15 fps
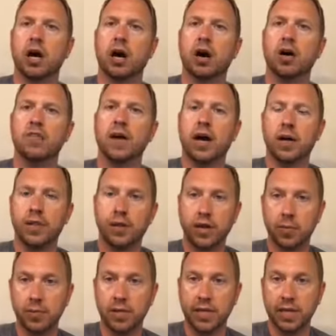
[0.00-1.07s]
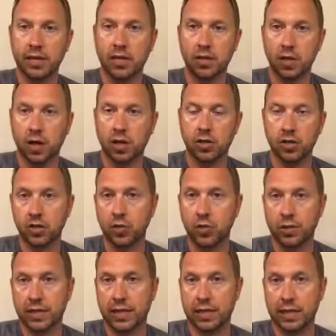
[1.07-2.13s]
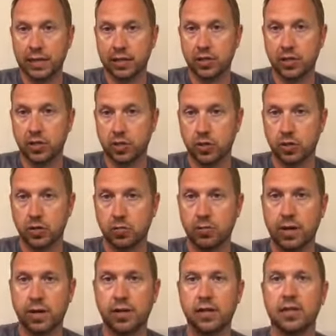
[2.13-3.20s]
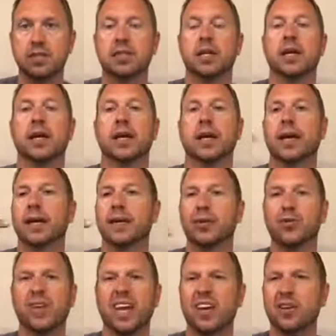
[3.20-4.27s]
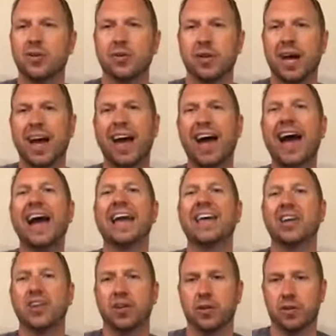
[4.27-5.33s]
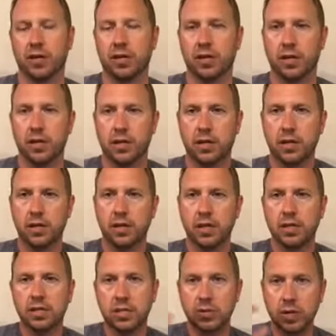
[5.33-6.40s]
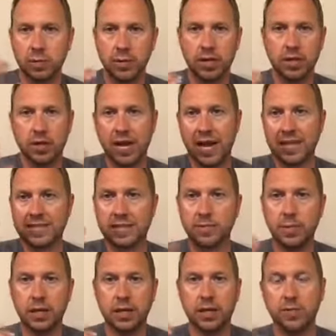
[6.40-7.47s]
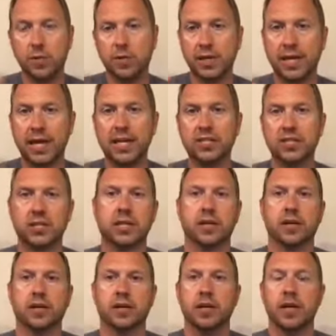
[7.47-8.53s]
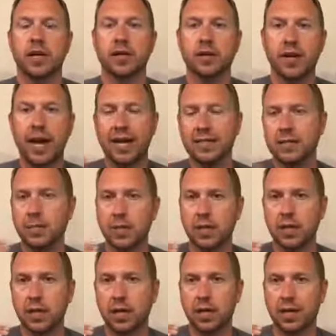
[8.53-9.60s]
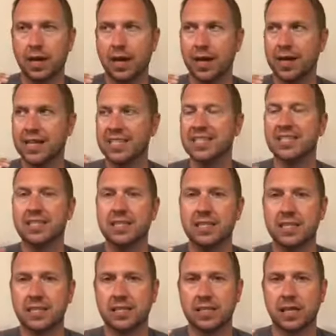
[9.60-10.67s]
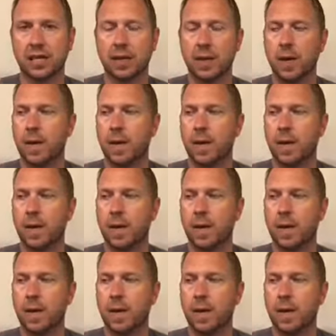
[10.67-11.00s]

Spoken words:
of how they're able to get the dog to do what they need it to do, rather than saying, hey, you can't do it, I can do it. You see what I mean? There has to be a communication here. There has to be a consistency.